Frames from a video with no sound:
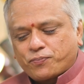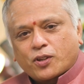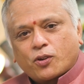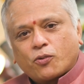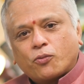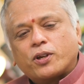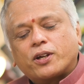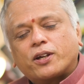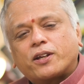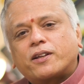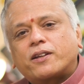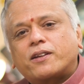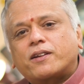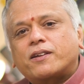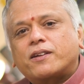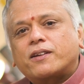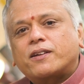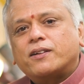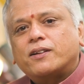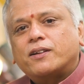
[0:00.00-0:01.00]
we're
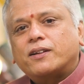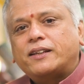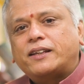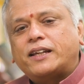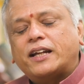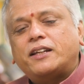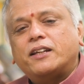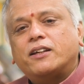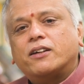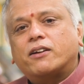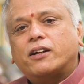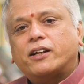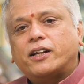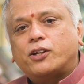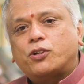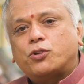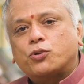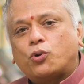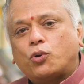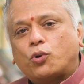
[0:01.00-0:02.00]
getting ready
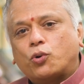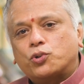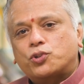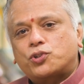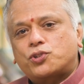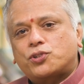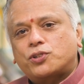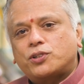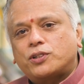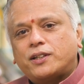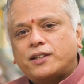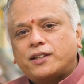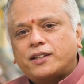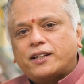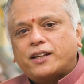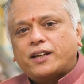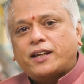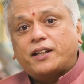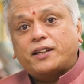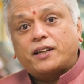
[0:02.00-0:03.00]
to host
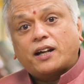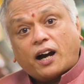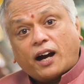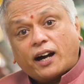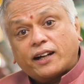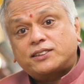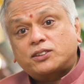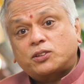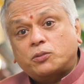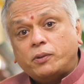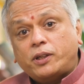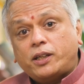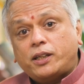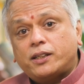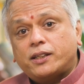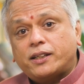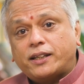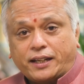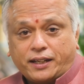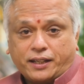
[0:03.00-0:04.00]
an Ask Me
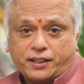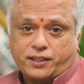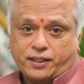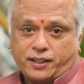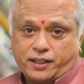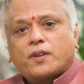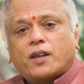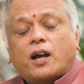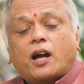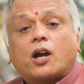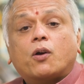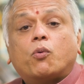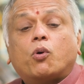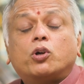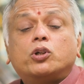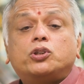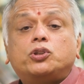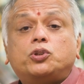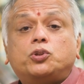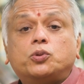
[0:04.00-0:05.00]
Anything. I
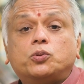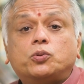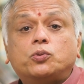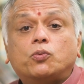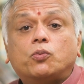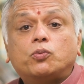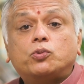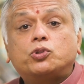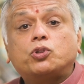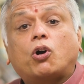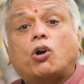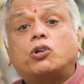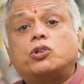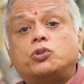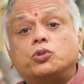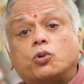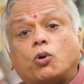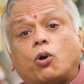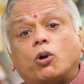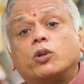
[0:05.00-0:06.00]
want to talk
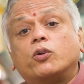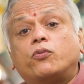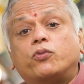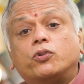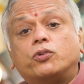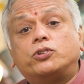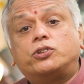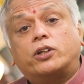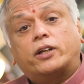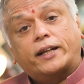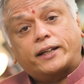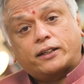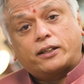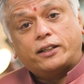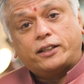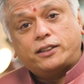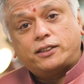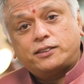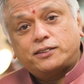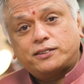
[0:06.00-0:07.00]
to all of you
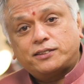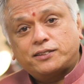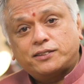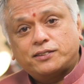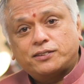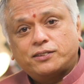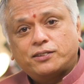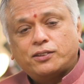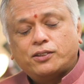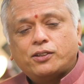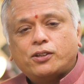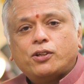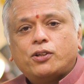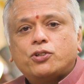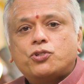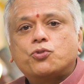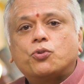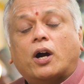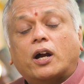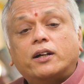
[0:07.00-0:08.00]
directly
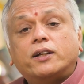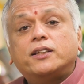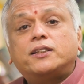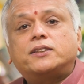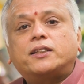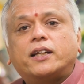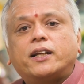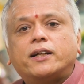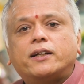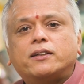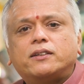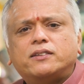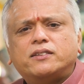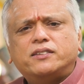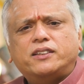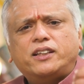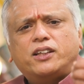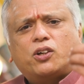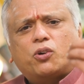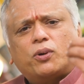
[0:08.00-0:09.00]
to understand
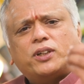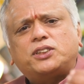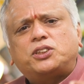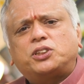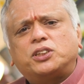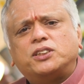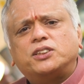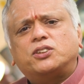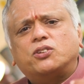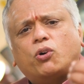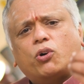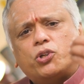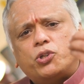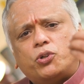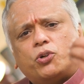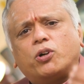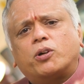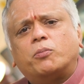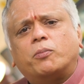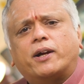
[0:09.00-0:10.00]
the questions on
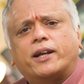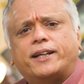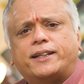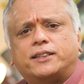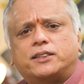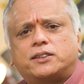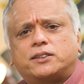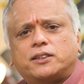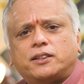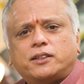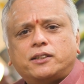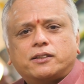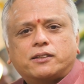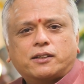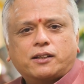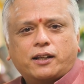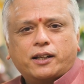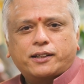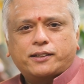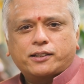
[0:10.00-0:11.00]
your minds
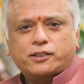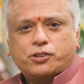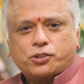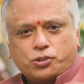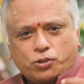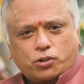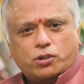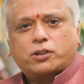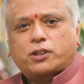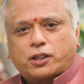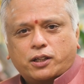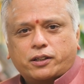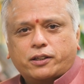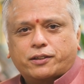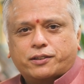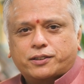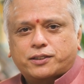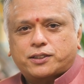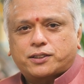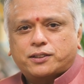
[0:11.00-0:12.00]
related to your
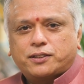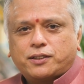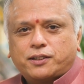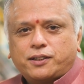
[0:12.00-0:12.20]
careers,